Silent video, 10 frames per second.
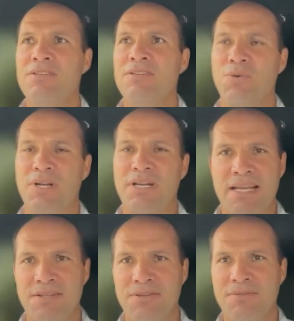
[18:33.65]
So what did
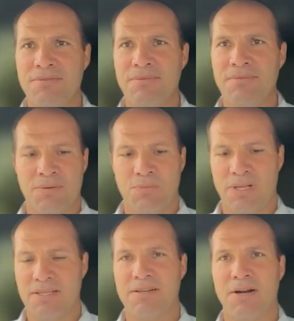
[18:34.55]
I do? We
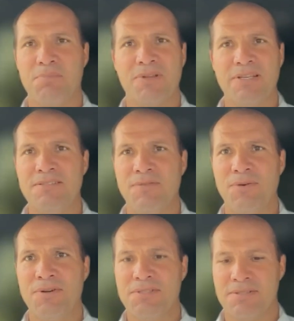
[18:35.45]
looked at our police
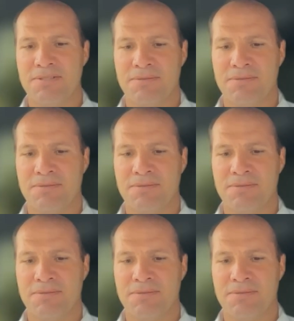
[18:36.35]
force.